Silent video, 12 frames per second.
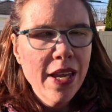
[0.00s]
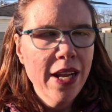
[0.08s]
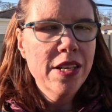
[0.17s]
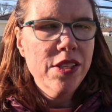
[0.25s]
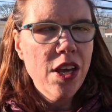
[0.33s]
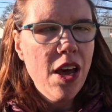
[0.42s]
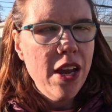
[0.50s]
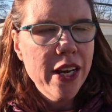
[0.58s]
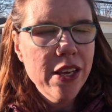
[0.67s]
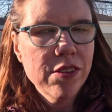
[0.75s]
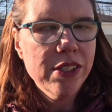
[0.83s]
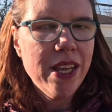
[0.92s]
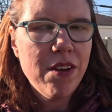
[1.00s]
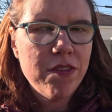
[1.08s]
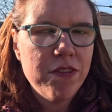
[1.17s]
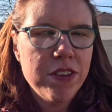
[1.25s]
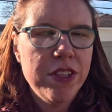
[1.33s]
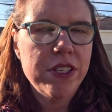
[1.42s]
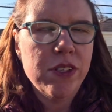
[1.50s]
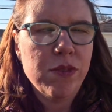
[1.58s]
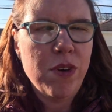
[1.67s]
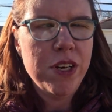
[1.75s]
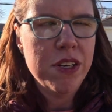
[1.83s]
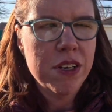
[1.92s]
How does the audio sound for this
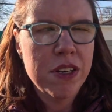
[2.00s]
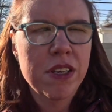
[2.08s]
one?